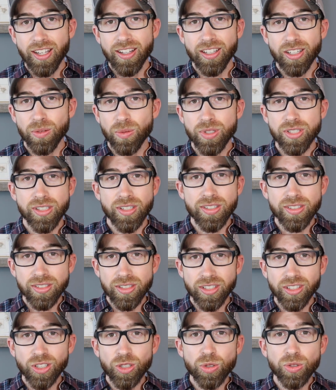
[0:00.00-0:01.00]
There wasn't a
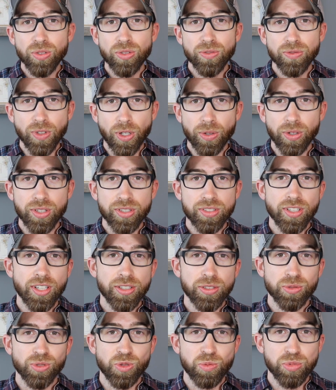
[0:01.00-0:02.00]
single phone
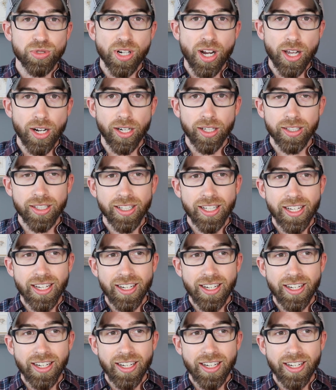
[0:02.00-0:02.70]
accessory product